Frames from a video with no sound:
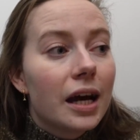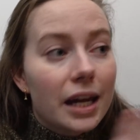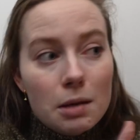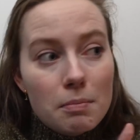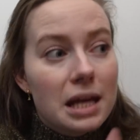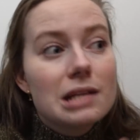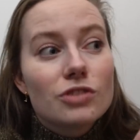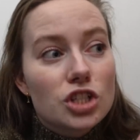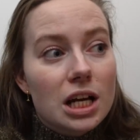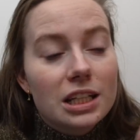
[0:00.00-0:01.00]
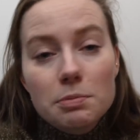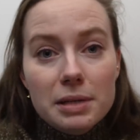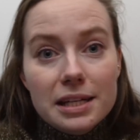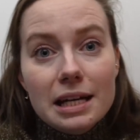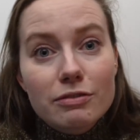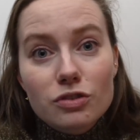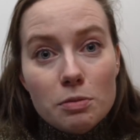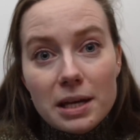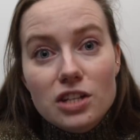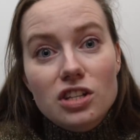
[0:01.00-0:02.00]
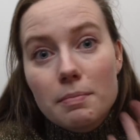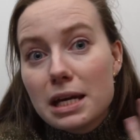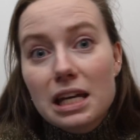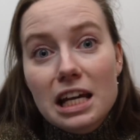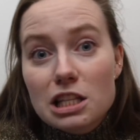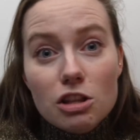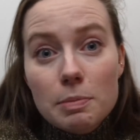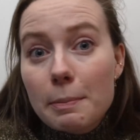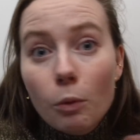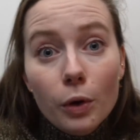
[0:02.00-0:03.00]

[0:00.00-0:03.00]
And I may even share like the PDFs of the pages I made in case other people